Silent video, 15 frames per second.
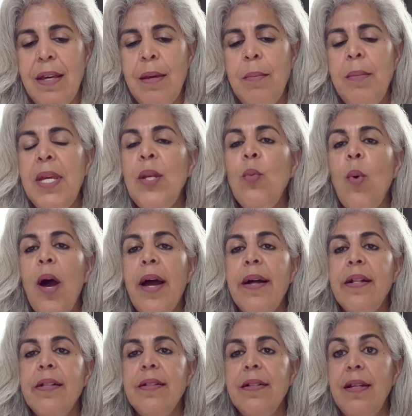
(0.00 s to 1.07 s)

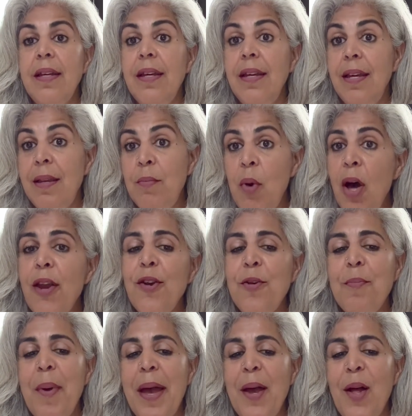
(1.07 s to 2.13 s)
Meanwhile, in
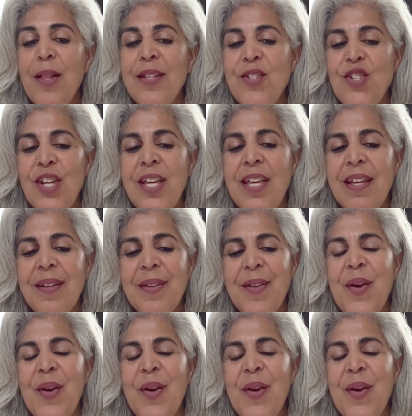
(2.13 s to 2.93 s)
modern biology,